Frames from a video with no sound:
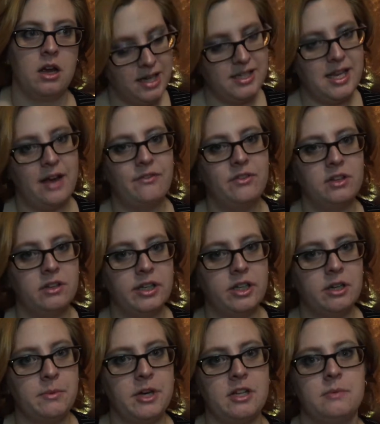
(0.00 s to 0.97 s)
it does have the
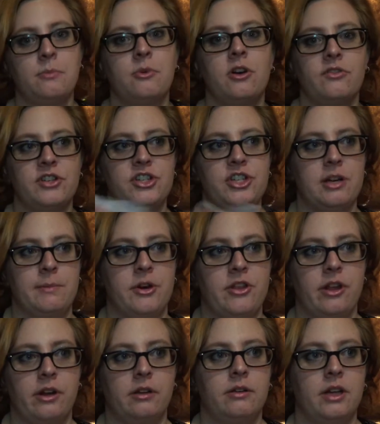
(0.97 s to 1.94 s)
glitter, but it's more of a shimmer
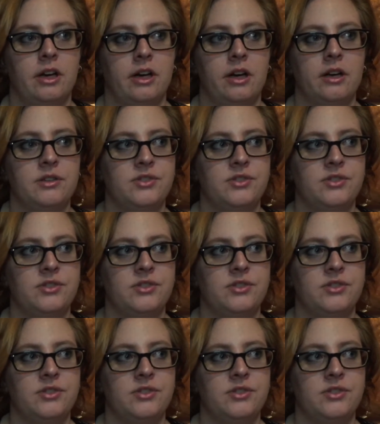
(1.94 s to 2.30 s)
than a glitter.